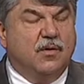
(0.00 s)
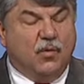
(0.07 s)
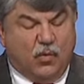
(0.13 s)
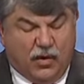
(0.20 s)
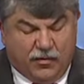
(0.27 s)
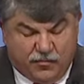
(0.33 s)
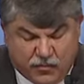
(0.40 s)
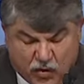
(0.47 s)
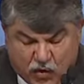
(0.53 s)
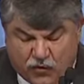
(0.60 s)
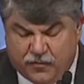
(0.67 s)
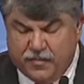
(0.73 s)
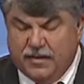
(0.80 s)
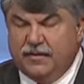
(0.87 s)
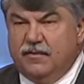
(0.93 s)
We're a
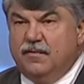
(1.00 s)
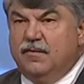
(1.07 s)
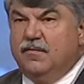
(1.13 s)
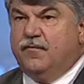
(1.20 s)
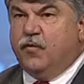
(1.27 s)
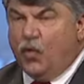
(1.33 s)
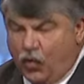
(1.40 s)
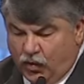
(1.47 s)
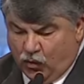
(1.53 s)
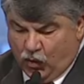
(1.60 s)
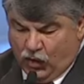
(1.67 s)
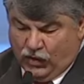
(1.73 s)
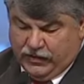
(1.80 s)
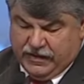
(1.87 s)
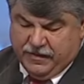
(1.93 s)
movement for
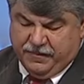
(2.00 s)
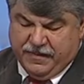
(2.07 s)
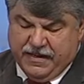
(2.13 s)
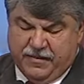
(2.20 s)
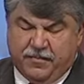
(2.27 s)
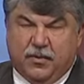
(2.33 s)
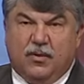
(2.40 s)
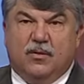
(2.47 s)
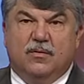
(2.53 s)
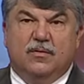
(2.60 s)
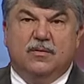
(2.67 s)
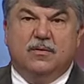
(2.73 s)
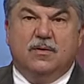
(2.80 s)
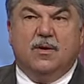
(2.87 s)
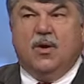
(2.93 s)
working people,
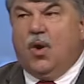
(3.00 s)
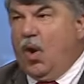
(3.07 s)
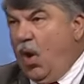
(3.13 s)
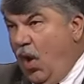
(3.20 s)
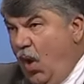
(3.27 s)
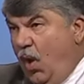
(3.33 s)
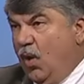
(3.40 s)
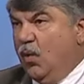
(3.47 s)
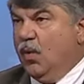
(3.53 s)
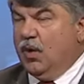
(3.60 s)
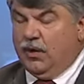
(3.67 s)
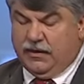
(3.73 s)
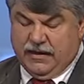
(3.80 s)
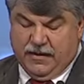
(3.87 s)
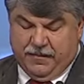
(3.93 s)
all
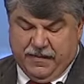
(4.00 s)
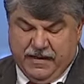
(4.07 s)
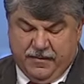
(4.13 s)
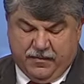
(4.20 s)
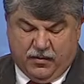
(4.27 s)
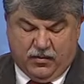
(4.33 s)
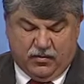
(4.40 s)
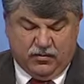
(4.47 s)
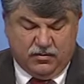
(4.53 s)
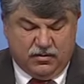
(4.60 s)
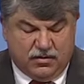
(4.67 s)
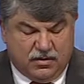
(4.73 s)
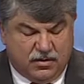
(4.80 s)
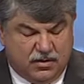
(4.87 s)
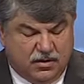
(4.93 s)
working people.
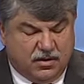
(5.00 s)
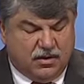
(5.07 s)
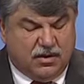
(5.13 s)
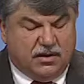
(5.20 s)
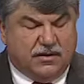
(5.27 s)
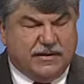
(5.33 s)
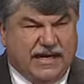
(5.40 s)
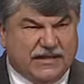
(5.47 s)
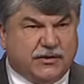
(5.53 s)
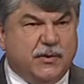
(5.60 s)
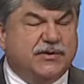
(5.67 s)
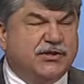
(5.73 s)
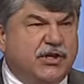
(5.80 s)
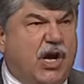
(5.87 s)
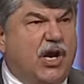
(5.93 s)
That's
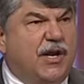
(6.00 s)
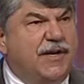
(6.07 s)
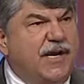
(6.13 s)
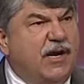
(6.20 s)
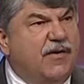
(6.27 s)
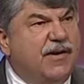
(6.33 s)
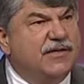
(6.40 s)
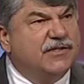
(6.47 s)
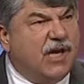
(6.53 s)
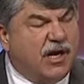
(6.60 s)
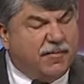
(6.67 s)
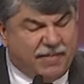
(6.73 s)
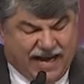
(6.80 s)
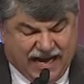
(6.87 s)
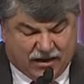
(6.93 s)
what solidarity is all
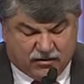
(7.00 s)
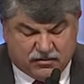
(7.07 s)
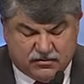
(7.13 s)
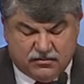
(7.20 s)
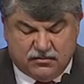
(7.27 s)
about.